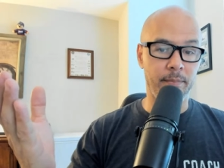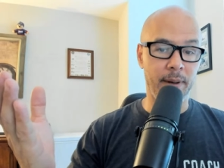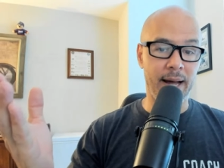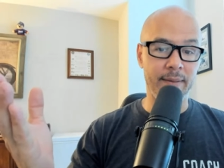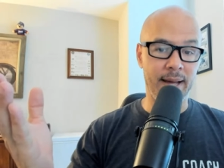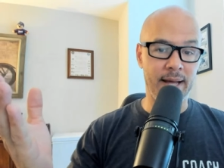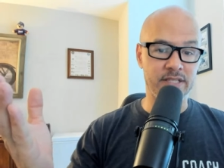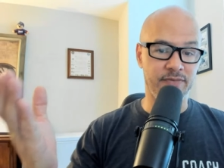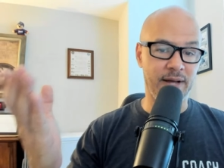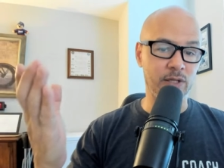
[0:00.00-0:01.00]
body
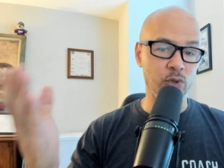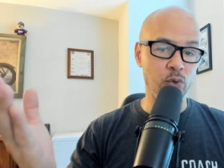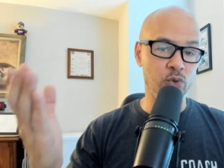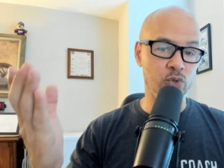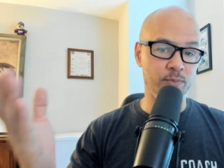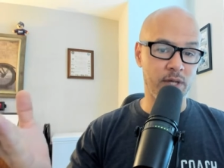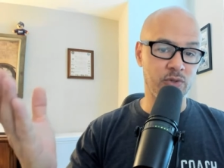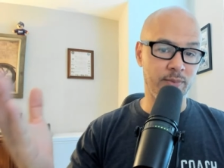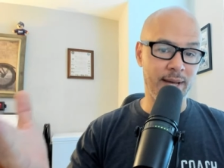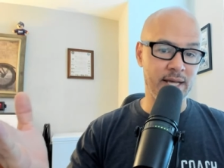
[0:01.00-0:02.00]
mass, if I lose
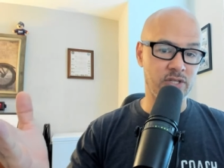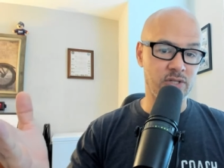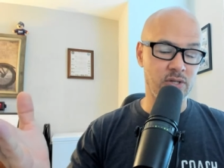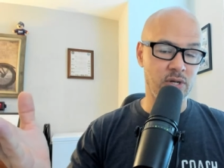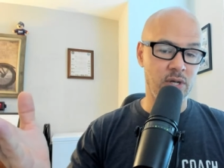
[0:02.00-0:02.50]
muscle mass,